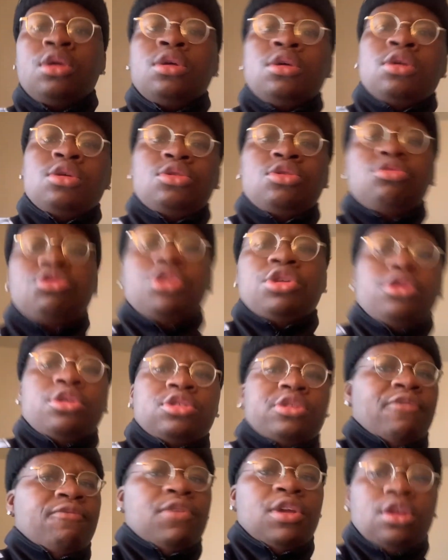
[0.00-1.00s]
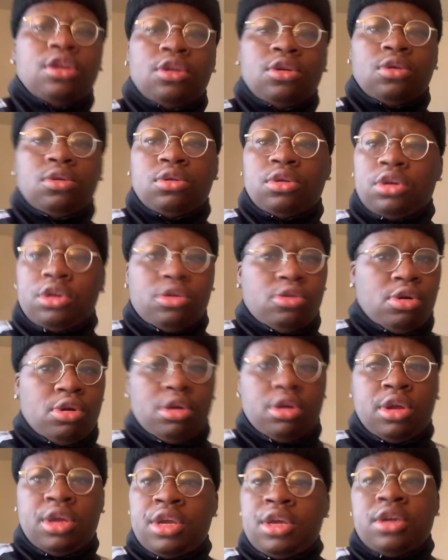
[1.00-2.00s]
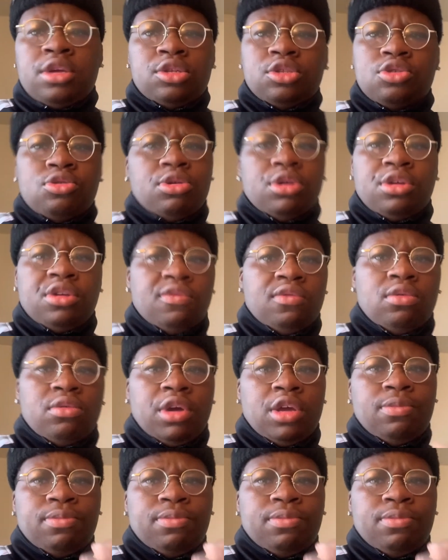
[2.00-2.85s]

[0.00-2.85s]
New Year's, a video or, or do a giveaway.